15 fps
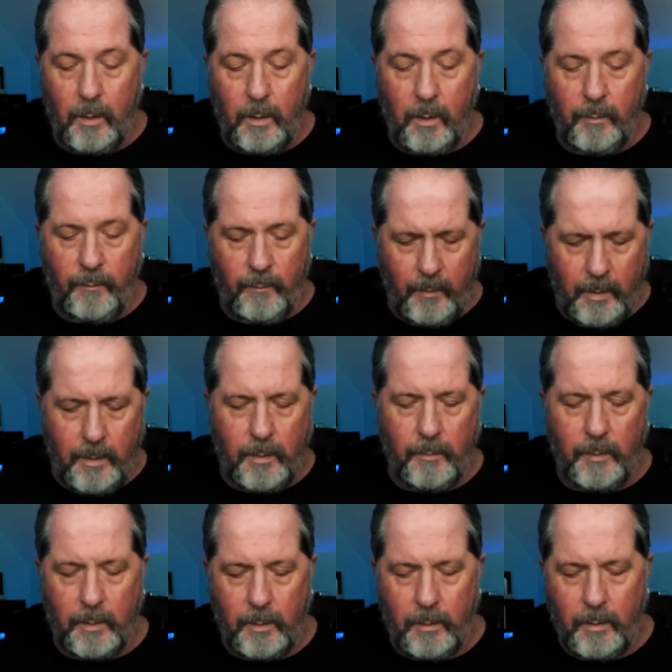a friend
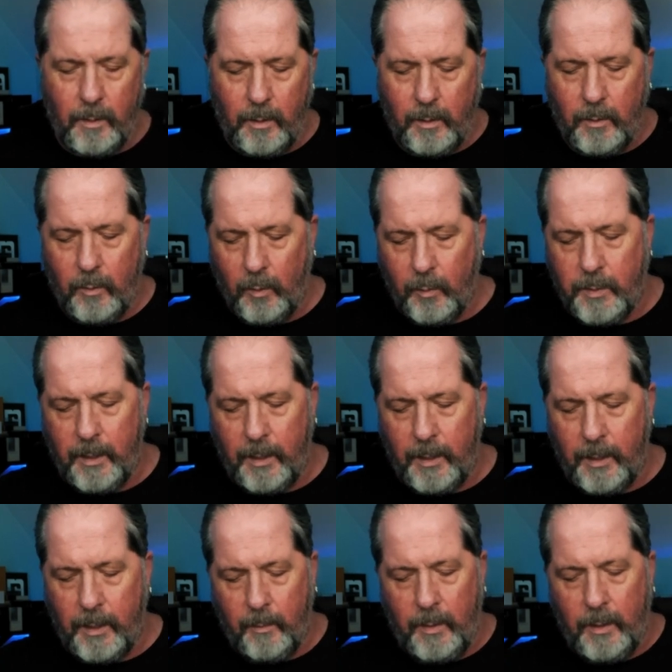of a group chat
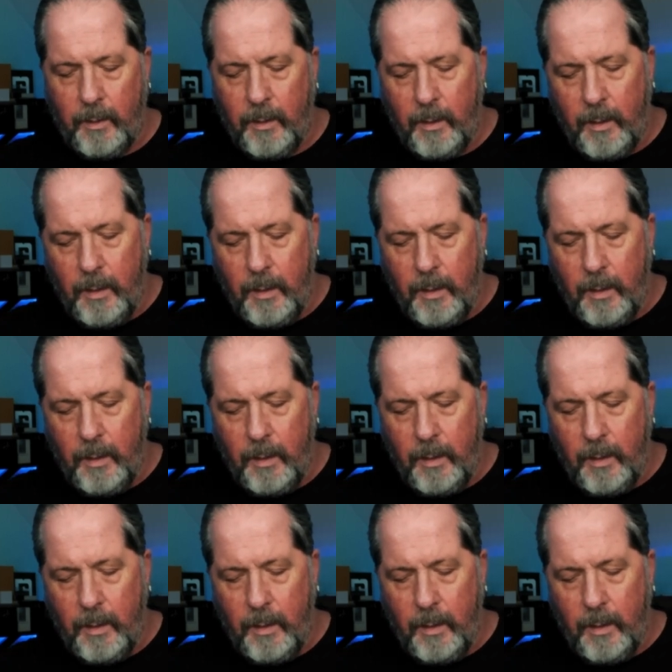that I'm in,